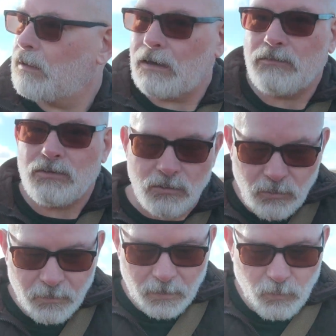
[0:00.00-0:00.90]
I'm just
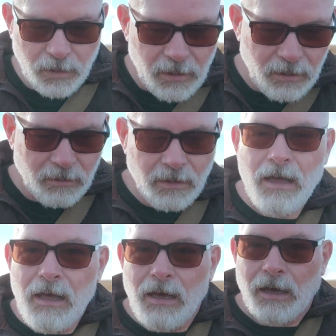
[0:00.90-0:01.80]
hoping we are.
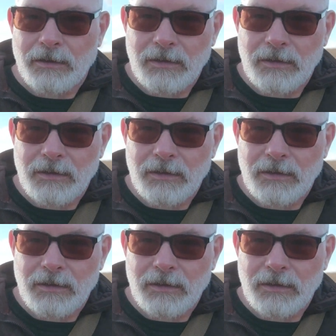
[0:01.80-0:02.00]
I